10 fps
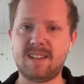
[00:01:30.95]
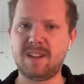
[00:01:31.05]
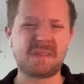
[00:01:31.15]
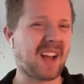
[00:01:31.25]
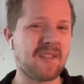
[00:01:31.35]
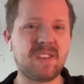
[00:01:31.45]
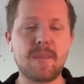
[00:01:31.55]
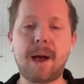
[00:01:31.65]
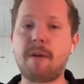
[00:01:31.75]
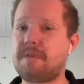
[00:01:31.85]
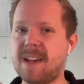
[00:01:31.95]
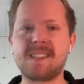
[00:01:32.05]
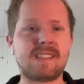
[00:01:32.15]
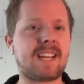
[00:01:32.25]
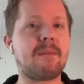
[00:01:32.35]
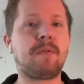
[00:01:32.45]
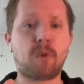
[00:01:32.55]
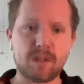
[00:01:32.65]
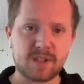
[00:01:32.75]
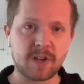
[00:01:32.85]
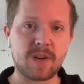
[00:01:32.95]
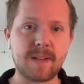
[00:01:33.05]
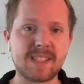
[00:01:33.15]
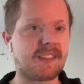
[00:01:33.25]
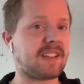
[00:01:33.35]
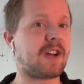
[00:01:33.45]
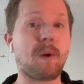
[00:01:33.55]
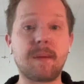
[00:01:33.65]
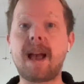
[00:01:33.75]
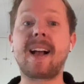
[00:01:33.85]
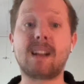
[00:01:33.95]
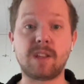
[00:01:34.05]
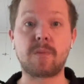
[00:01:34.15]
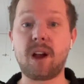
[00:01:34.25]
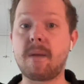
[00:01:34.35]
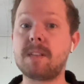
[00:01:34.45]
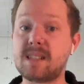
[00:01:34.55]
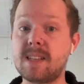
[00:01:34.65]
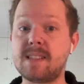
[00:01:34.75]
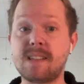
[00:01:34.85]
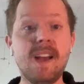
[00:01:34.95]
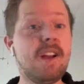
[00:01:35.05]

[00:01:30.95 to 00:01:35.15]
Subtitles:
you know, kind of the about face the day before the tournament, suddenly going back on their promises and